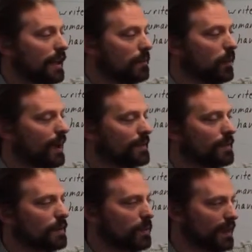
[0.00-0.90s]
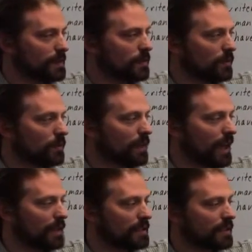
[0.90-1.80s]
and possible for
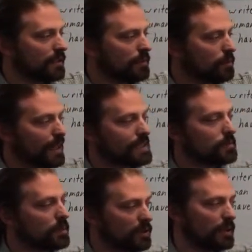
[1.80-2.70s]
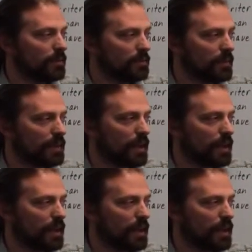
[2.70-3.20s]
the adjective, possibility for the